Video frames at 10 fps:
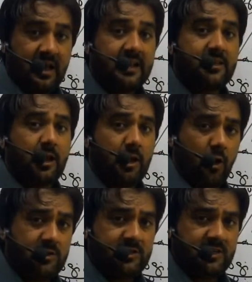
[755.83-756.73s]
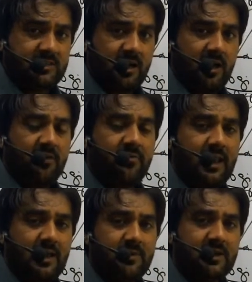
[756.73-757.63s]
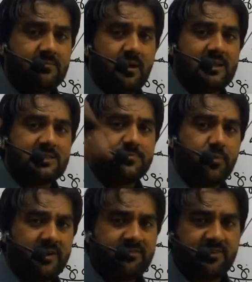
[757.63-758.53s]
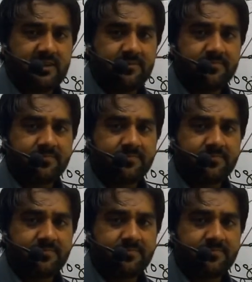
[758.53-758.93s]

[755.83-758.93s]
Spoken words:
and the logics of Allama Iqbal's poetry.